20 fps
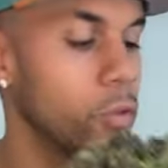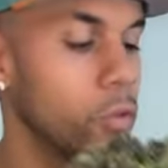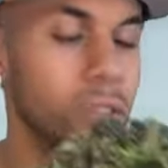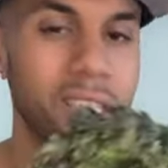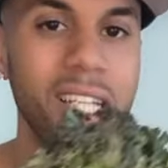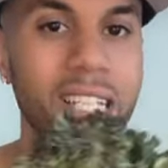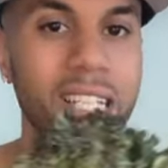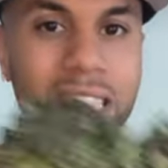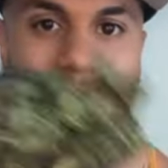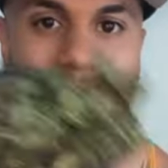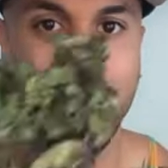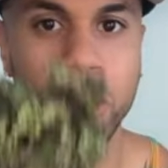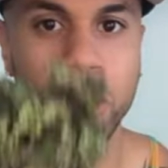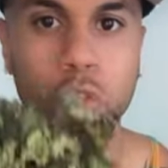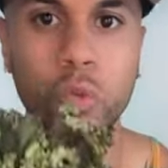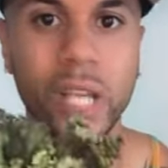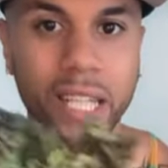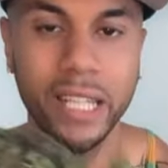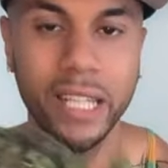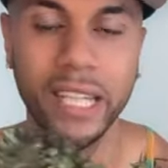Any chance you
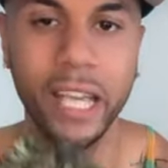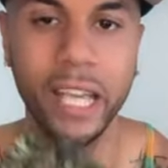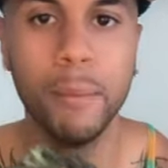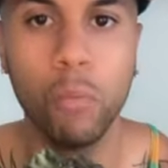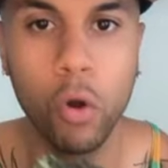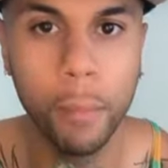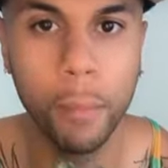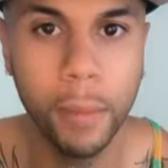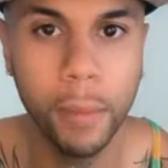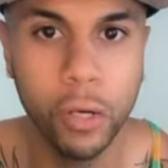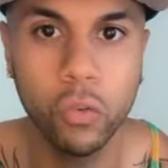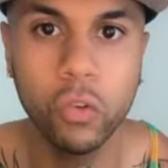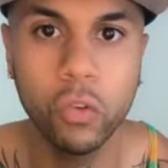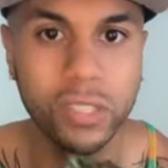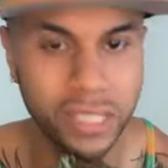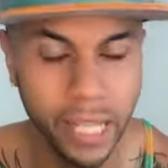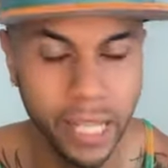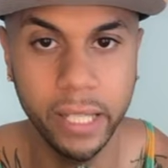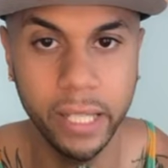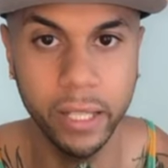get to get more minerals,
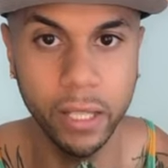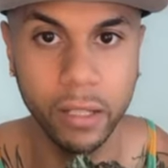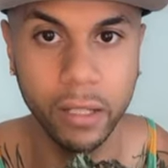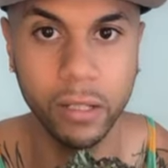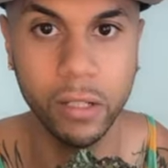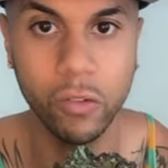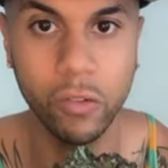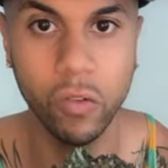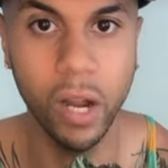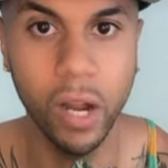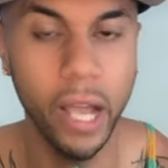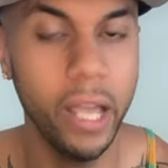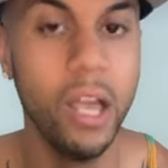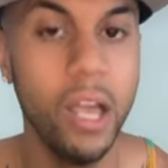take it, right?